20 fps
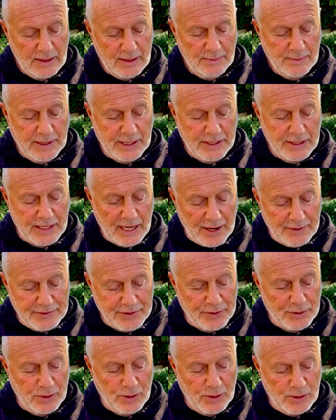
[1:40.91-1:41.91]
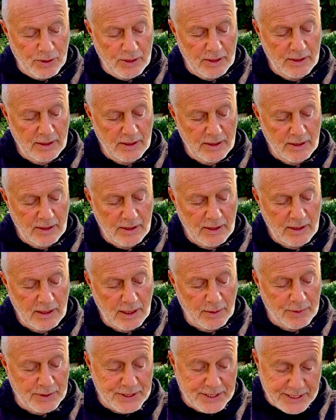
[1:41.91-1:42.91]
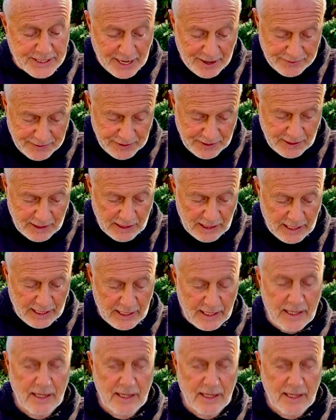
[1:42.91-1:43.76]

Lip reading: because after all, it was definitely